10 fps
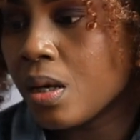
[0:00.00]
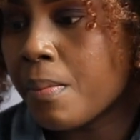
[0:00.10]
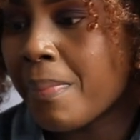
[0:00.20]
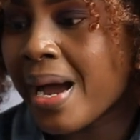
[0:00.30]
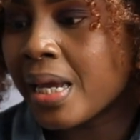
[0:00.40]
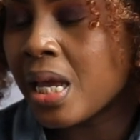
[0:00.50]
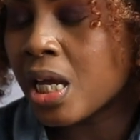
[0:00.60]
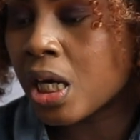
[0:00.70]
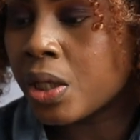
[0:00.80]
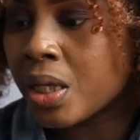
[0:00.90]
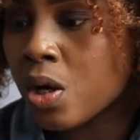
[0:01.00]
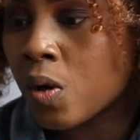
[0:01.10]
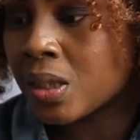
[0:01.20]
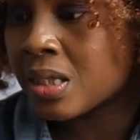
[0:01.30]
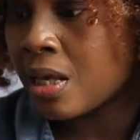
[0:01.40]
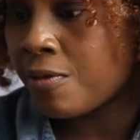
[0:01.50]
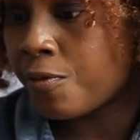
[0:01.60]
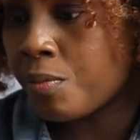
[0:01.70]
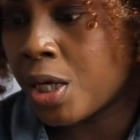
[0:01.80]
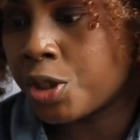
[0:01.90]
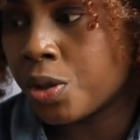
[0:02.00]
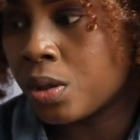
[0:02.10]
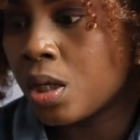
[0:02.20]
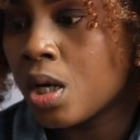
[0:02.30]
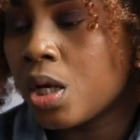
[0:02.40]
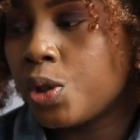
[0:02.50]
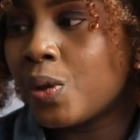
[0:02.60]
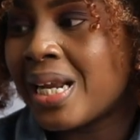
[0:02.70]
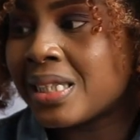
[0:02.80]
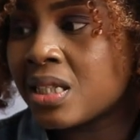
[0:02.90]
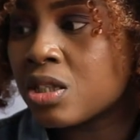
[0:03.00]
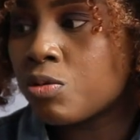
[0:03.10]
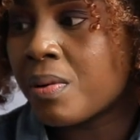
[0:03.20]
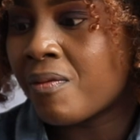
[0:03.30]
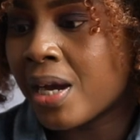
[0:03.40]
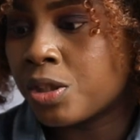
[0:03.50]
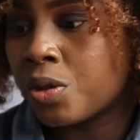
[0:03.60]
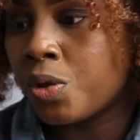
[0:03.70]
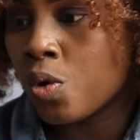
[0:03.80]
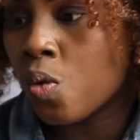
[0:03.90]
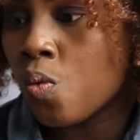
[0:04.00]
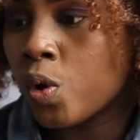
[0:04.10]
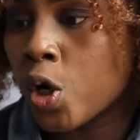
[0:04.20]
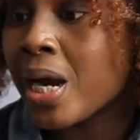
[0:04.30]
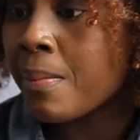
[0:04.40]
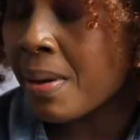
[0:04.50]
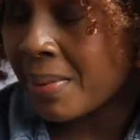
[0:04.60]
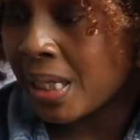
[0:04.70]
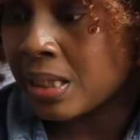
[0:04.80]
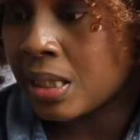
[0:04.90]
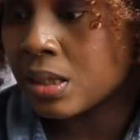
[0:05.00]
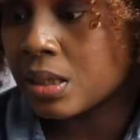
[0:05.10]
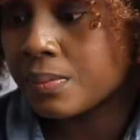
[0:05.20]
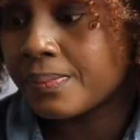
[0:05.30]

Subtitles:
By including all this information, you're letting the supervisor know your capabilities.